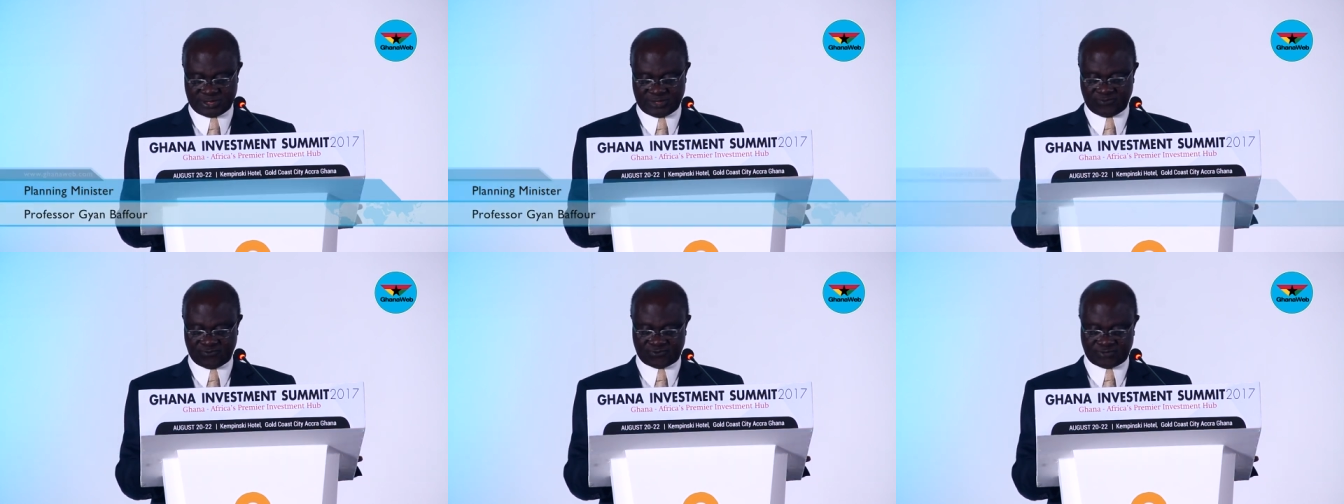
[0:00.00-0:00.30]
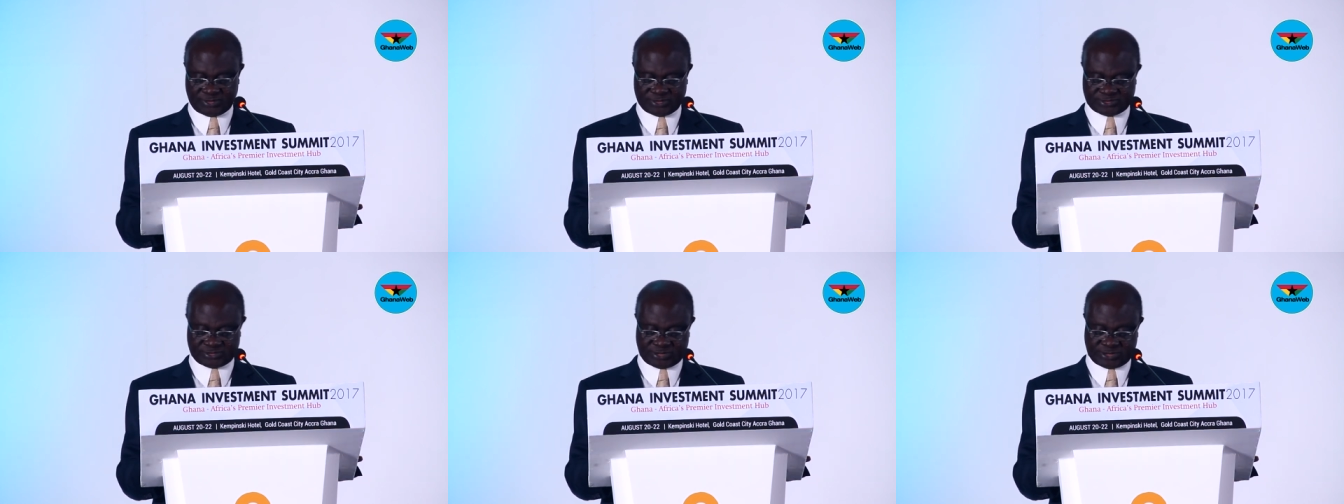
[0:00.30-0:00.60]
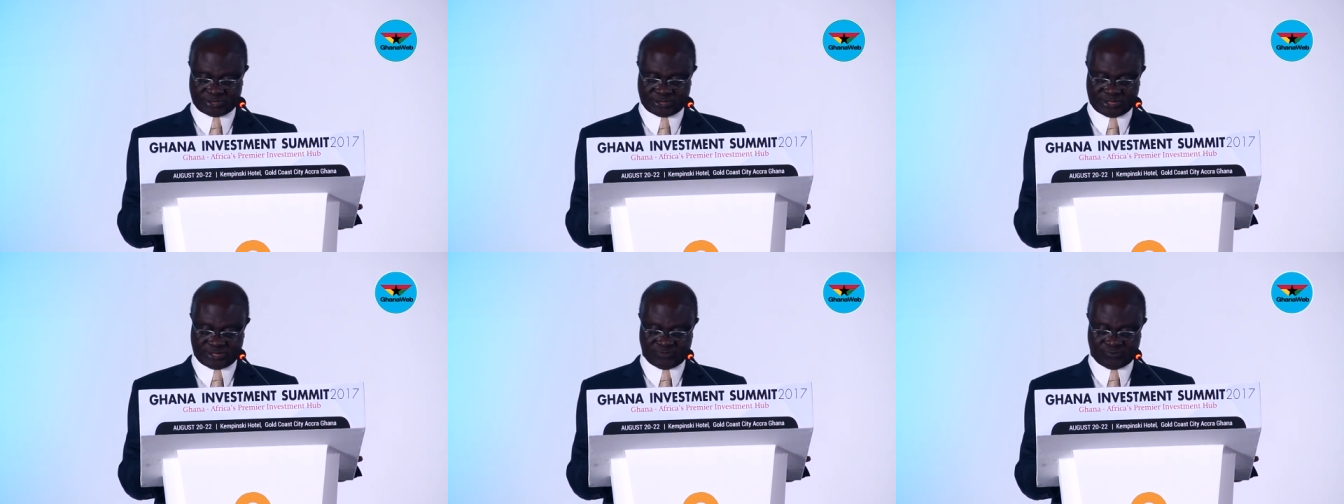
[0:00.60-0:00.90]
the
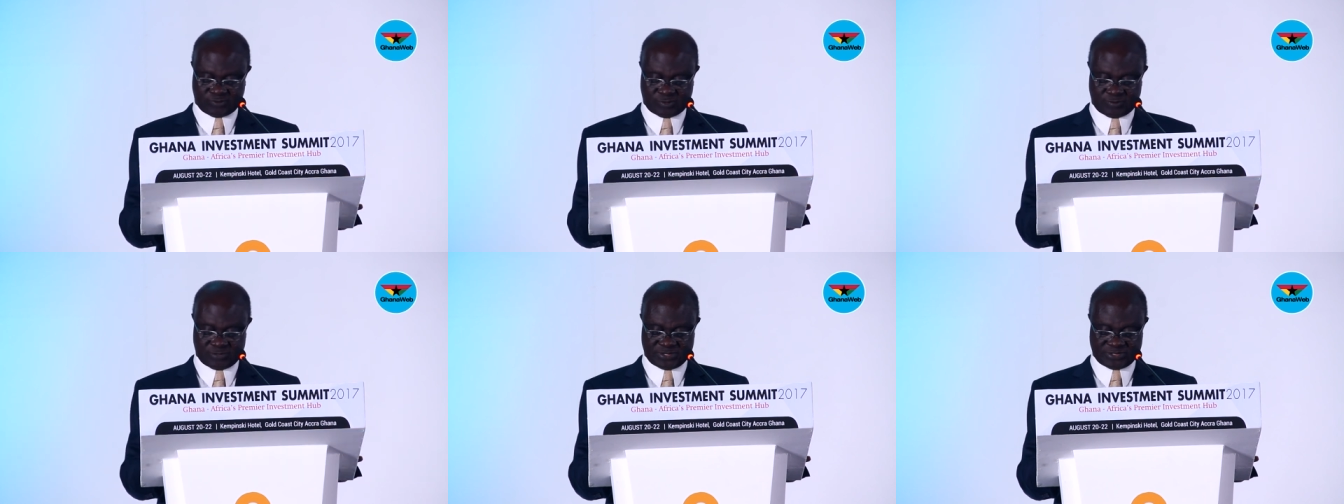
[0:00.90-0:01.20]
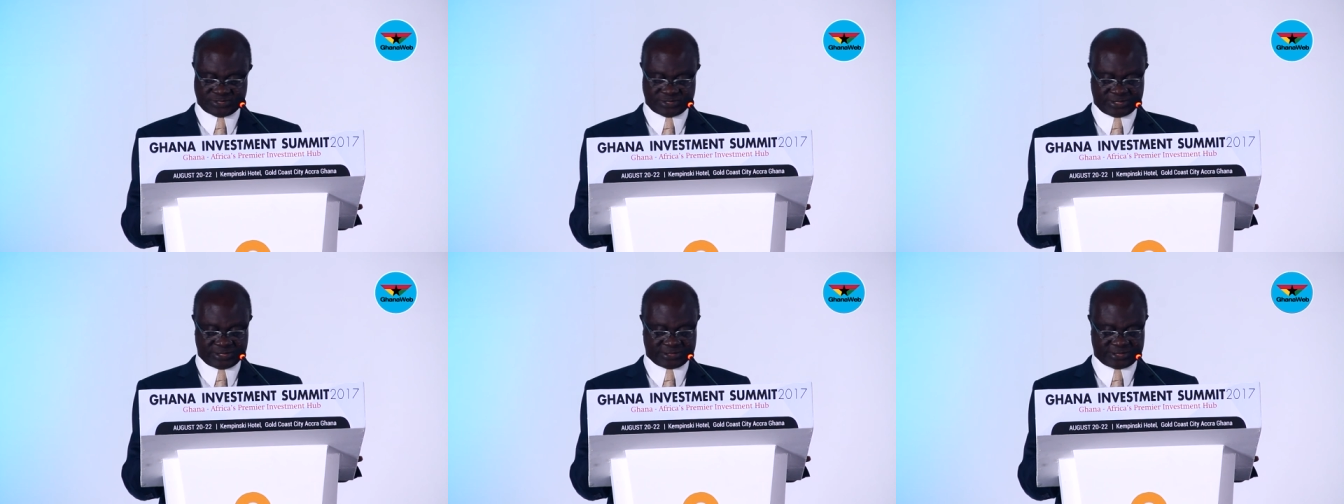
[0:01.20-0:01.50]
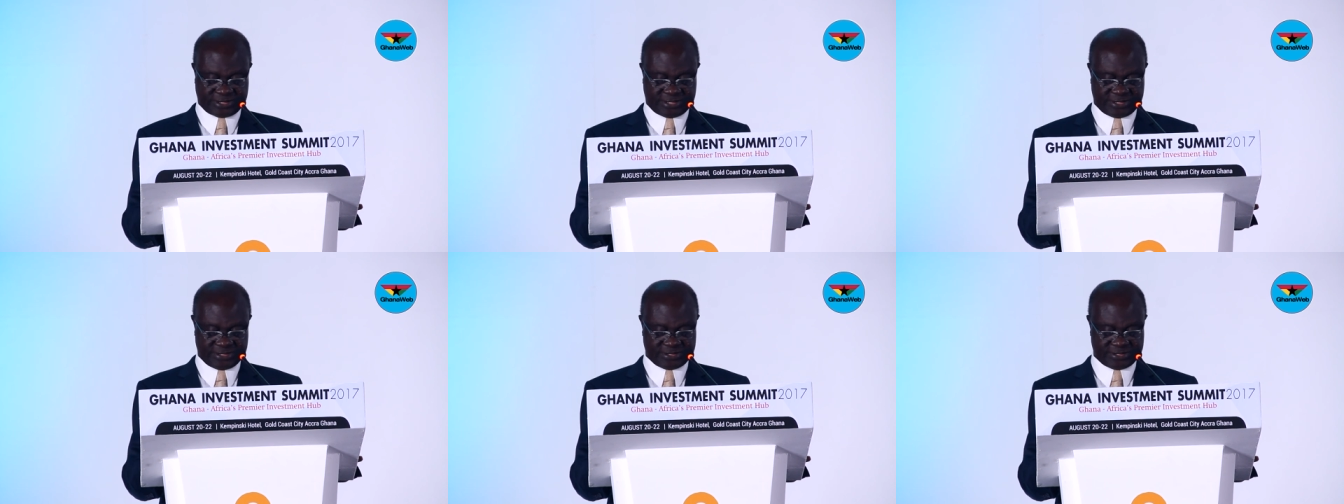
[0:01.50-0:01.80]
infrastructure development
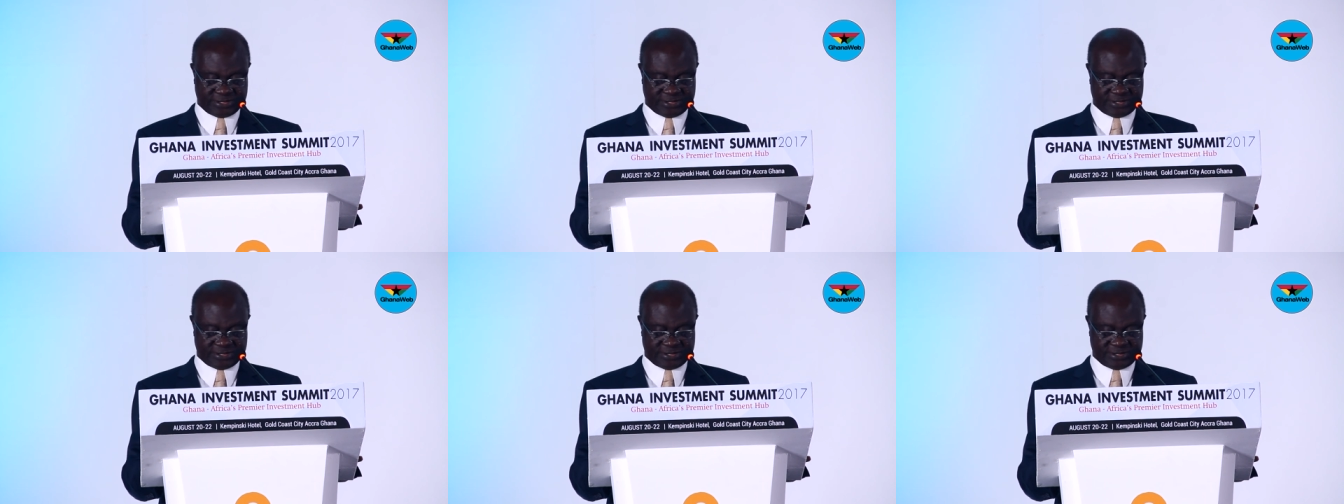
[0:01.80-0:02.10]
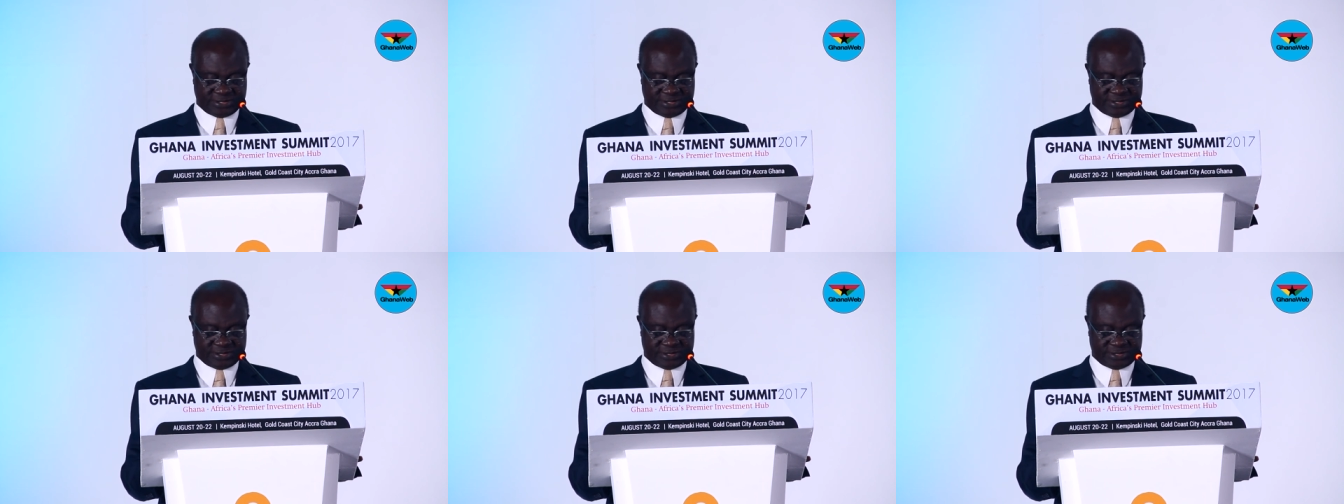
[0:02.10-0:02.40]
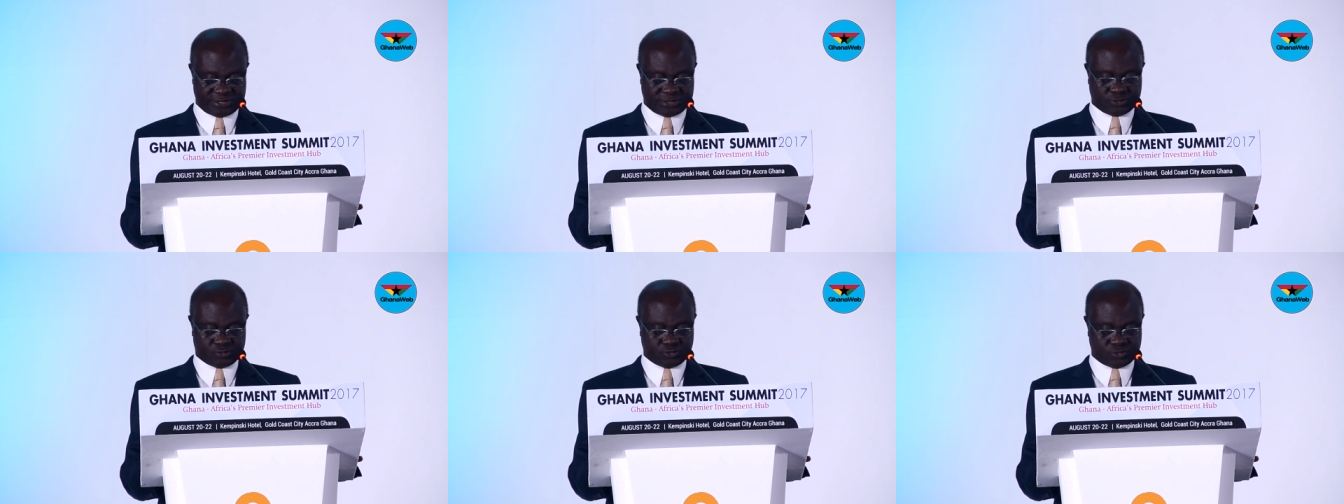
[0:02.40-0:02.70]
sector
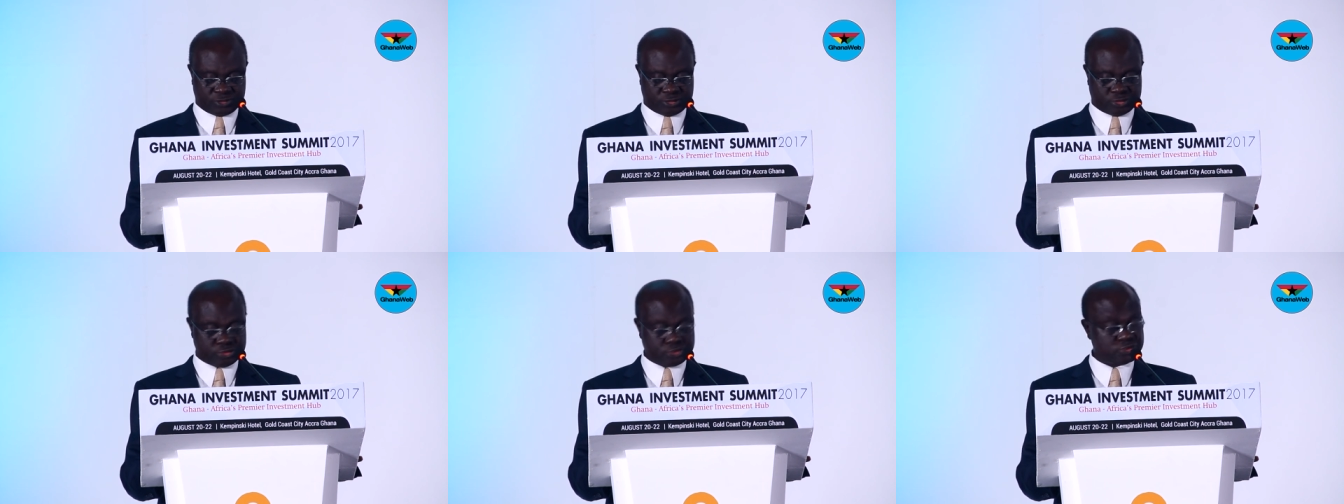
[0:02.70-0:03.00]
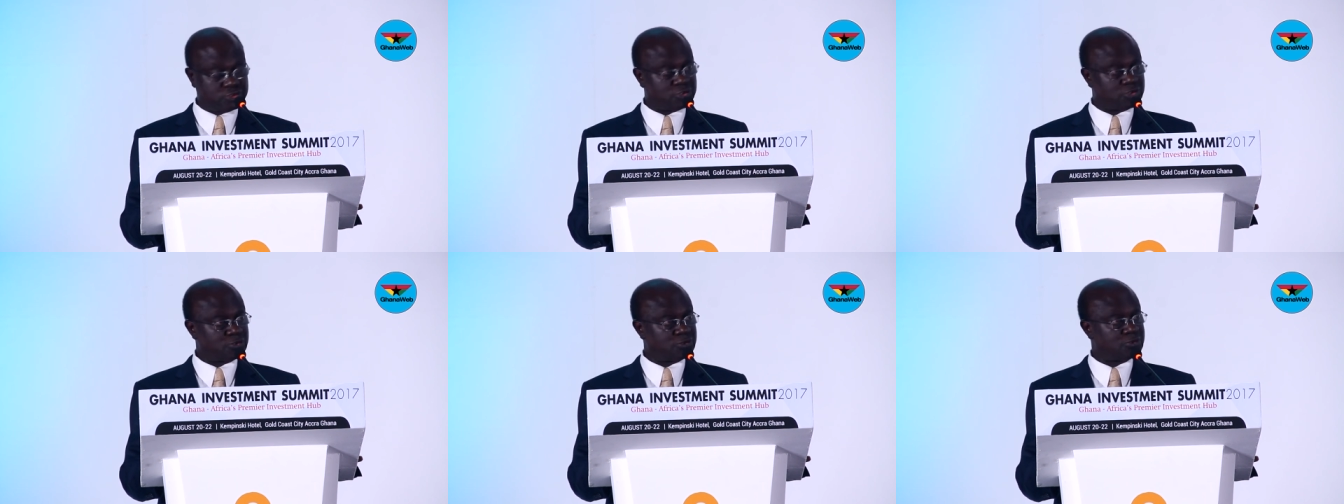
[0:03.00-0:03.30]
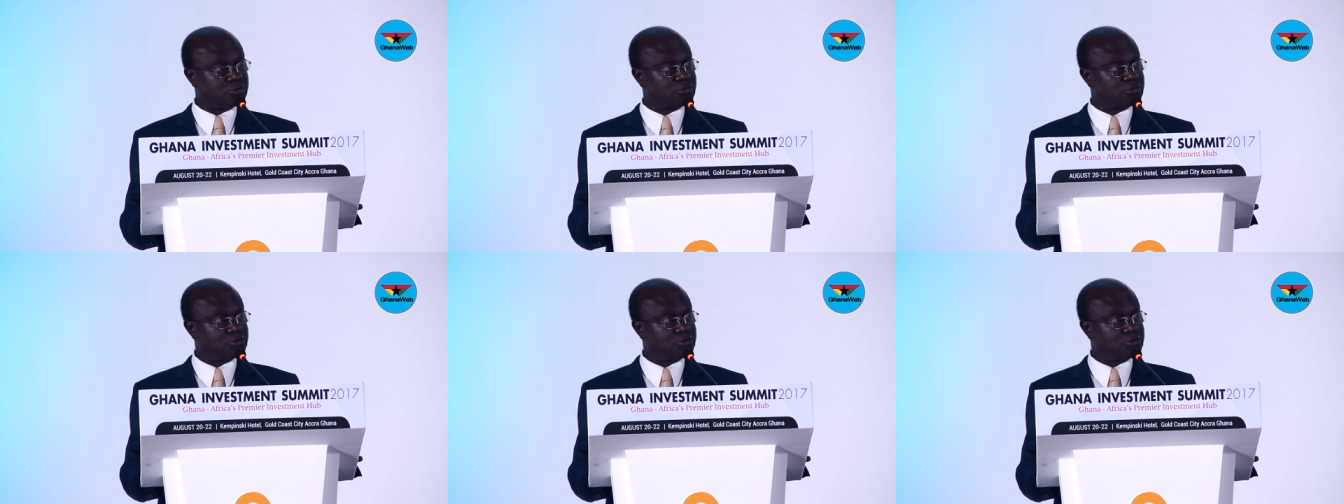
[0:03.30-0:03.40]
and to ensure